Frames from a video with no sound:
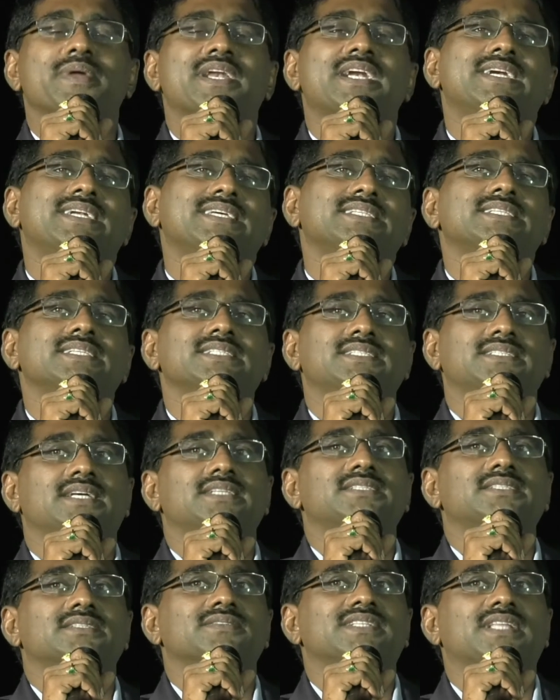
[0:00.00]
many
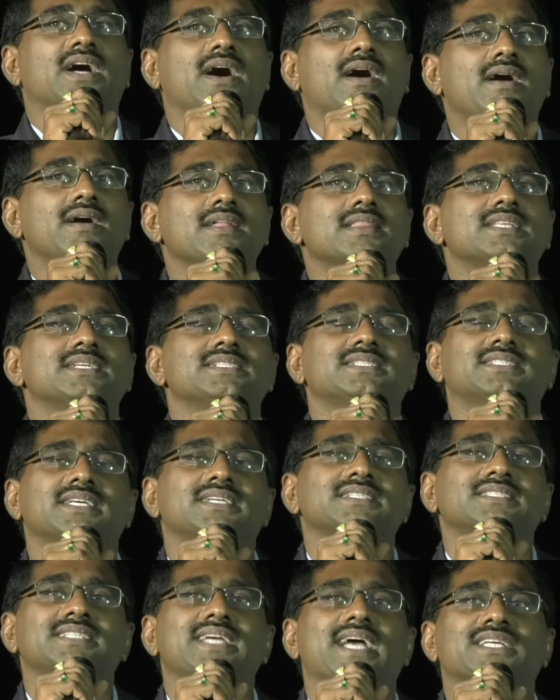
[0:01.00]
diseases. With all these
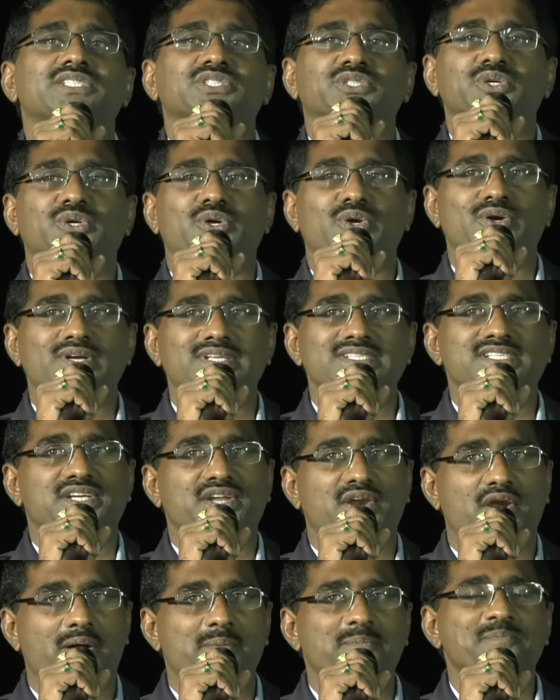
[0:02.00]
things, he has to grow his
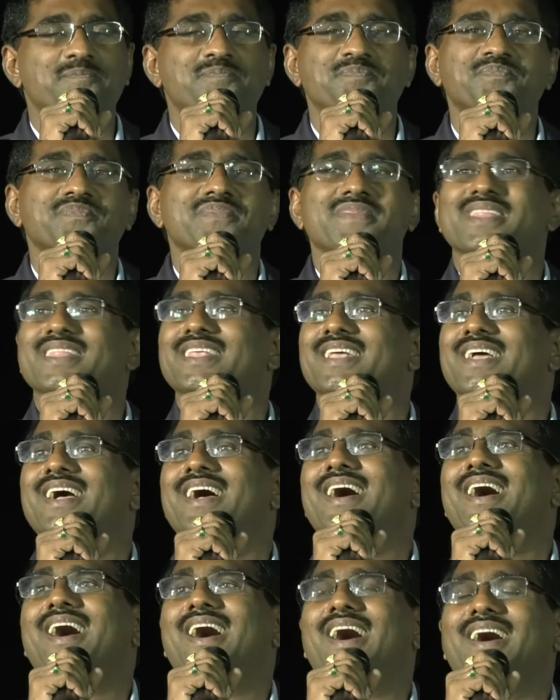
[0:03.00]
crop,
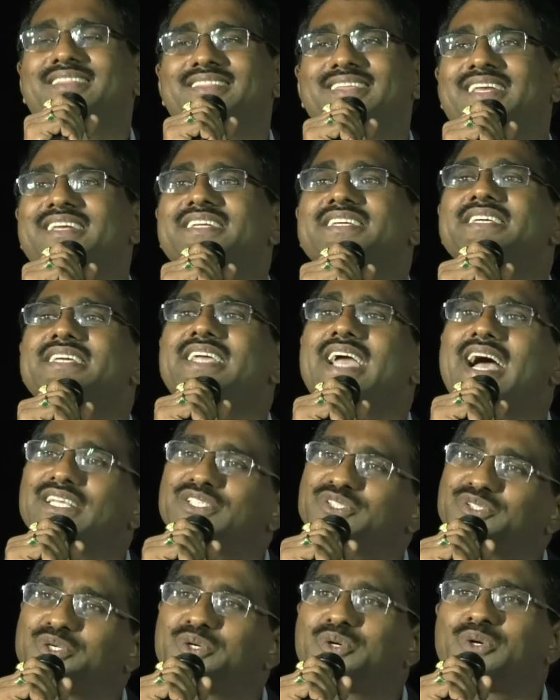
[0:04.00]
and then he
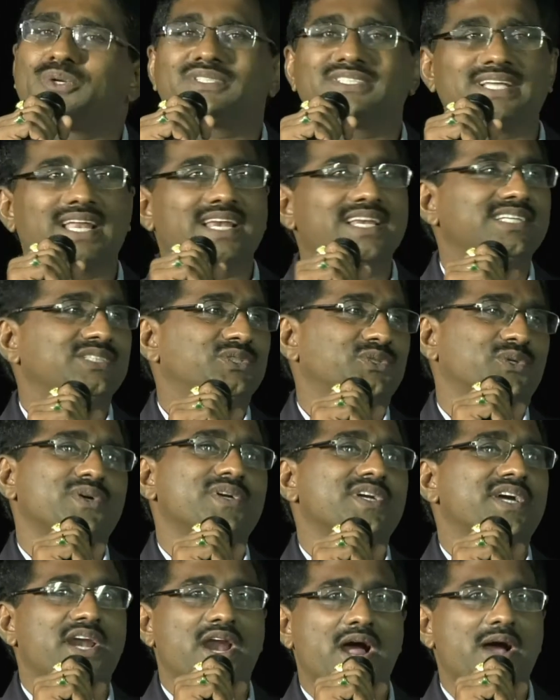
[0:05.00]
has to go sell his
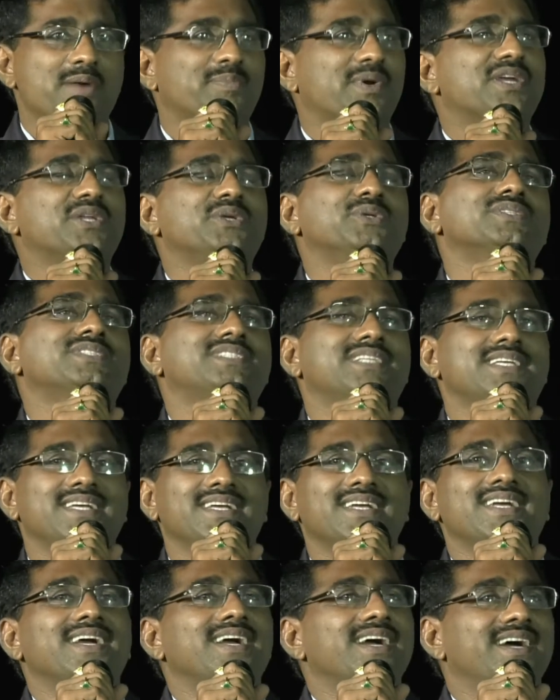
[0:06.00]
own crop. And you see,
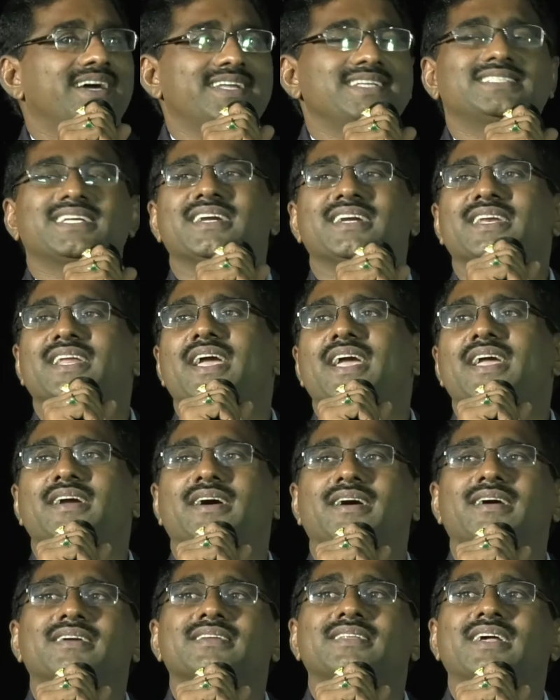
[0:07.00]
recently I
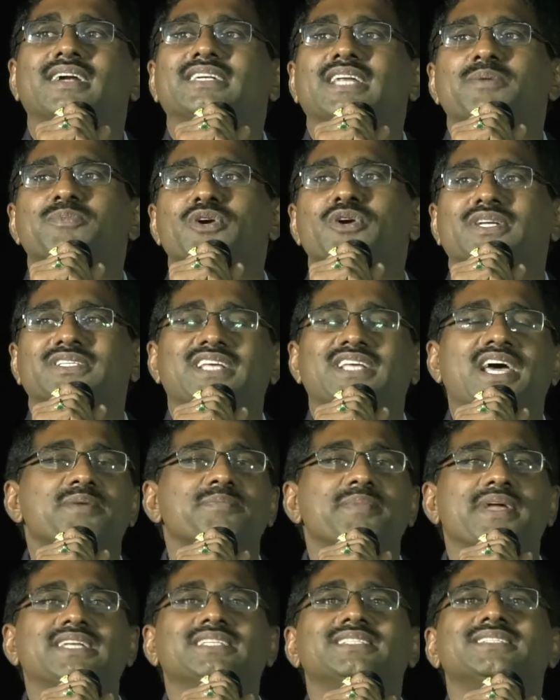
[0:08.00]
heard that tomatoes are
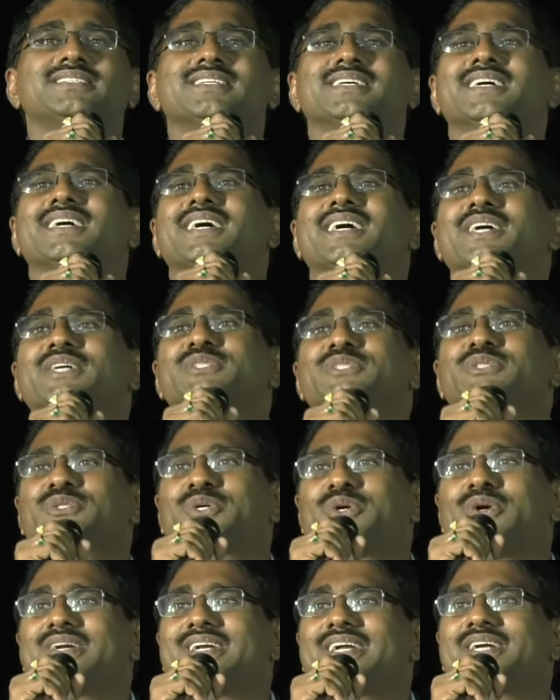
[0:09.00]
being
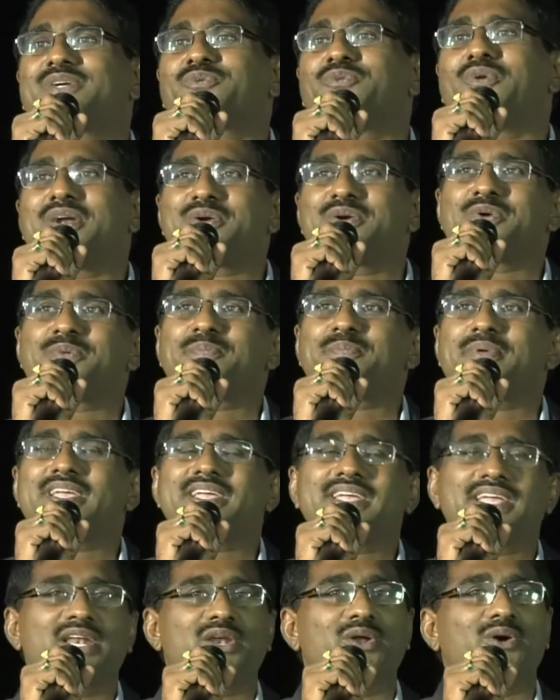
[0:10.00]
sold at one
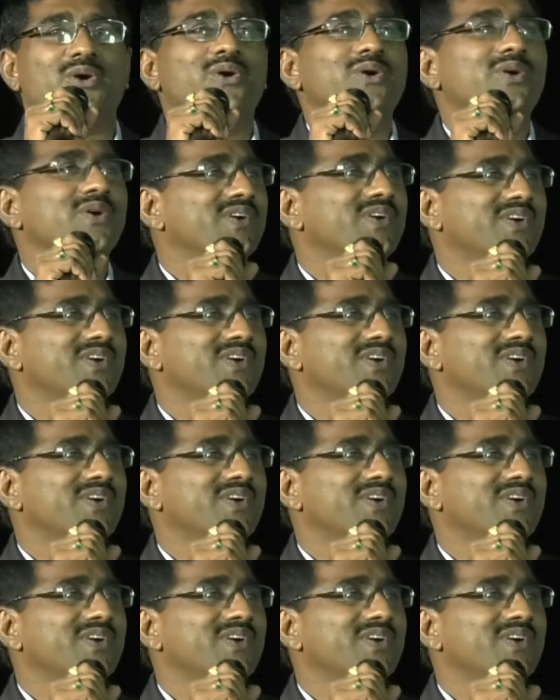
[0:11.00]
rupee kilo,